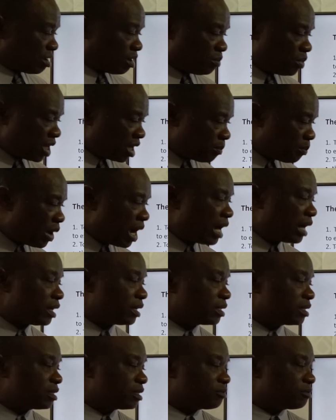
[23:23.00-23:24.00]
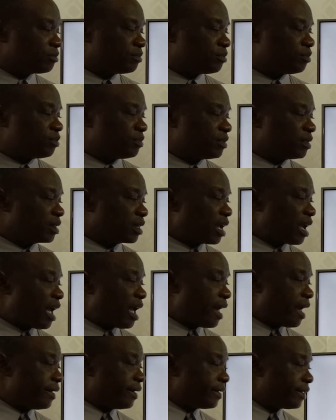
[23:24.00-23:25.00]
the Big Bang,
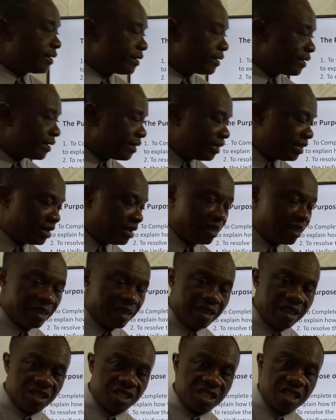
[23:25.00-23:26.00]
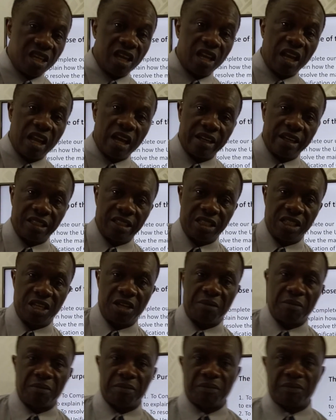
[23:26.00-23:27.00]
and the
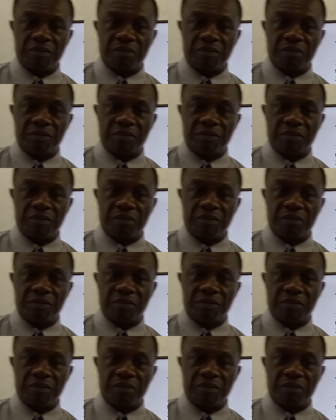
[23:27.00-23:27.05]
singularity.